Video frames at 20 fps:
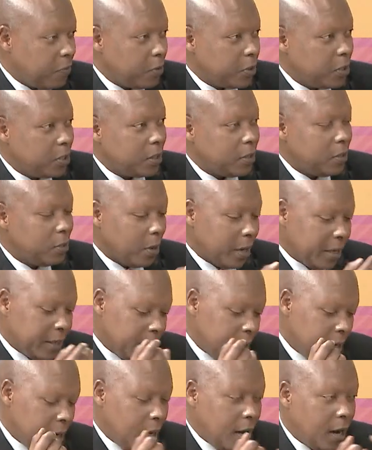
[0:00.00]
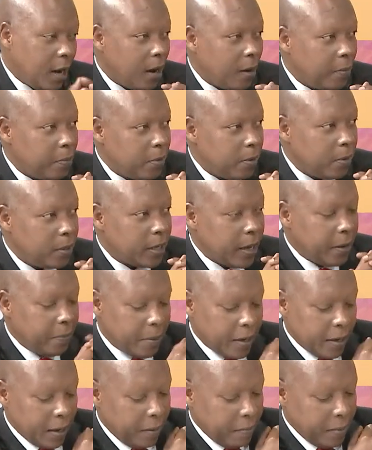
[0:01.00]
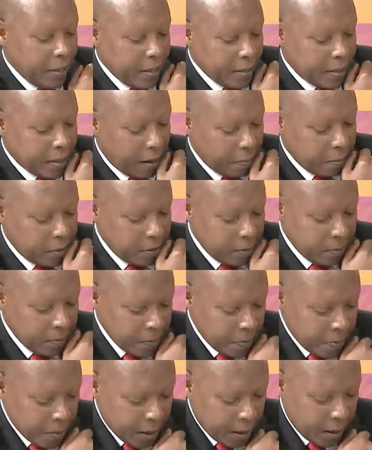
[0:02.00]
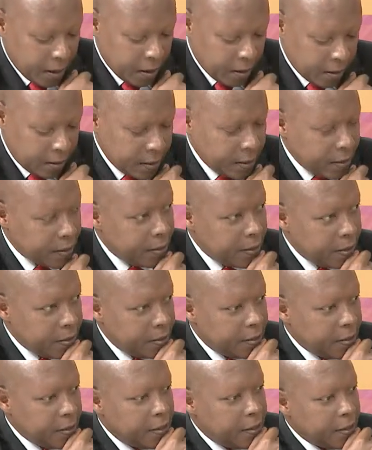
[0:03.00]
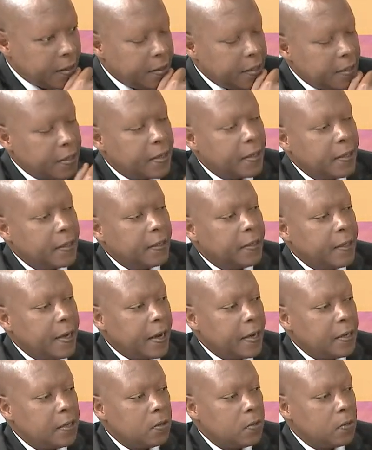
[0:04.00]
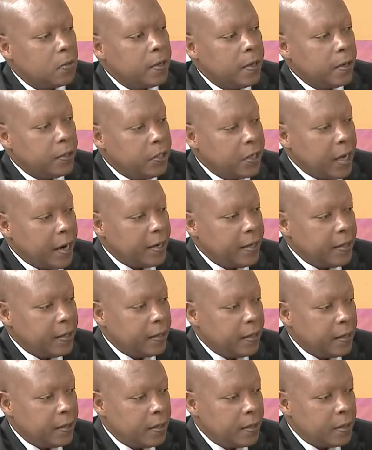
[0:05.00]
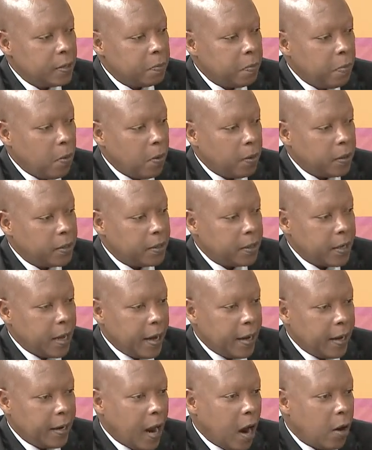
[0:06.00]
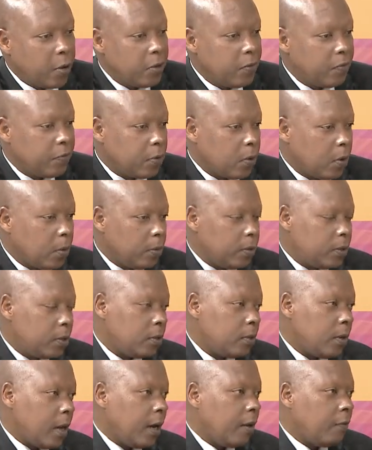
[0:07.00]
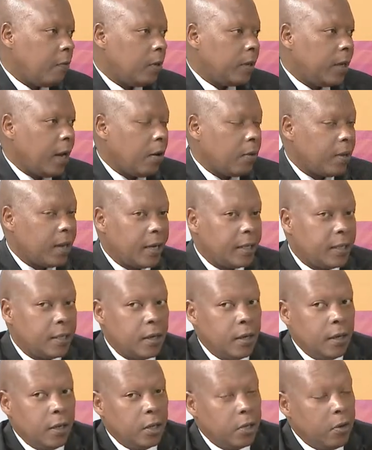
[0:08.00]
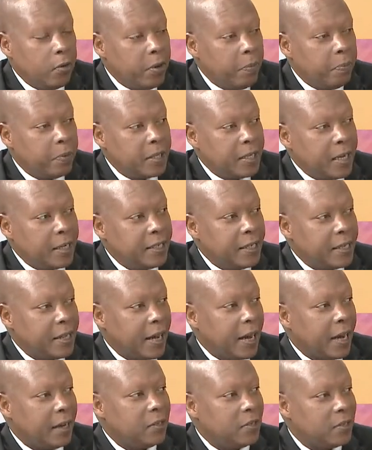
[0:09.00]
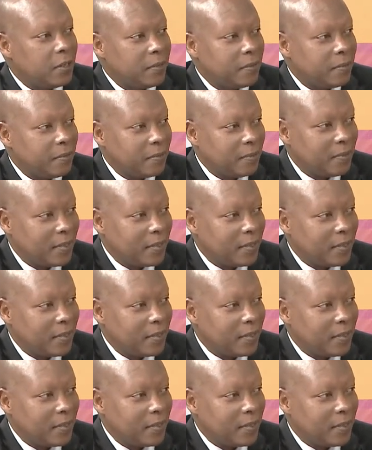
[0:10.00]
Before she joined Brookshine. But let me just come to you, Cynthia. Just take us through your journey in this sport and how you've grown to a level now that you're representing the country.